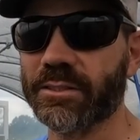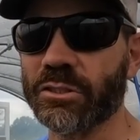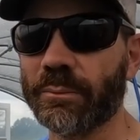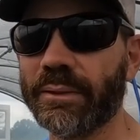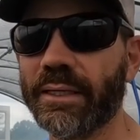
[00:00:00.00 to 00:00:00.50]
to
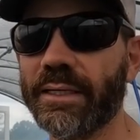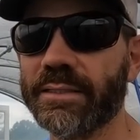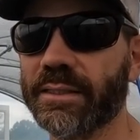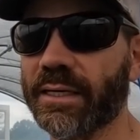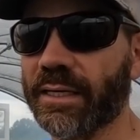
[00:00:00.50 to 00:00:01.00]

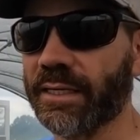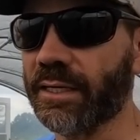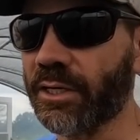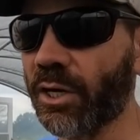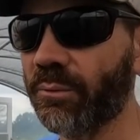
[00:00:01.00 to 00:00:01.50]
germinate and
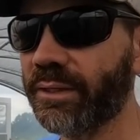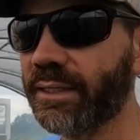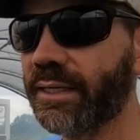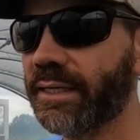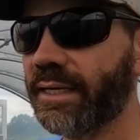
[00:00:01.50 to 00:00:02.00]
get going
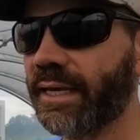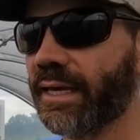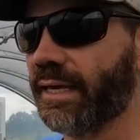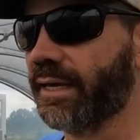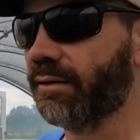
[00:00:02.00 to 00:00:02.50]

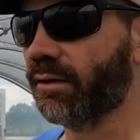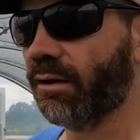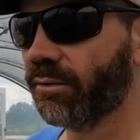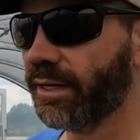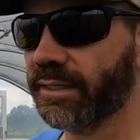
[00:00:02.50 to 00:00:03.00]
and
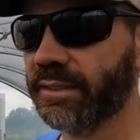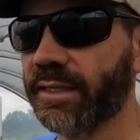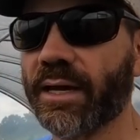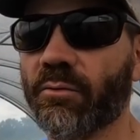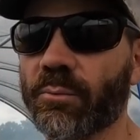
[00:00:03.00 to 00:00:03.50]
I'll get into
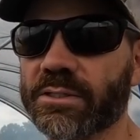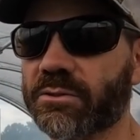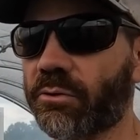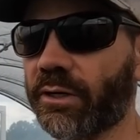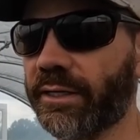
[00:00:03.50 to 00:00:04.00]
that when we
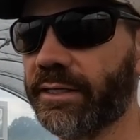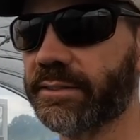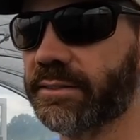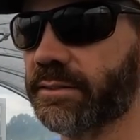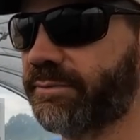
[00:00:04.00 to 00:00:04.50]
start our
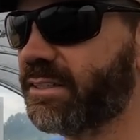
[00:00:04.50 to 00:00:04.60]
lettuces. If I